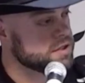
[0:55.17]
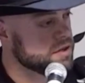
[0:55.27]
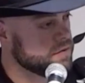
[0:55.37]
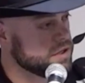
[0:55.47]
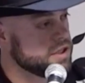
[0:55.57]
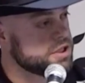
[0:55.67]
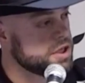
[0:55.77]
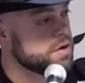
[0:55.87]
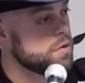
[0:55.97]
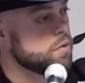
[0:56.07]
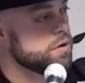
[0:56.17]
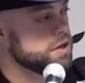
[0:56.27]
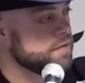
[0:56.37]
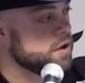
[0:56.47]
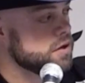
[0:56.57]
Regen Ag Labs
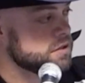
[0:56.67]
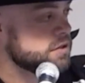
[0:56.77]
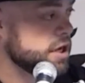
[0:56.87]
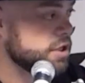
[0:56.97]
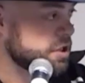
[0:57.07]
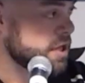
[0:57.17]
is the lab that we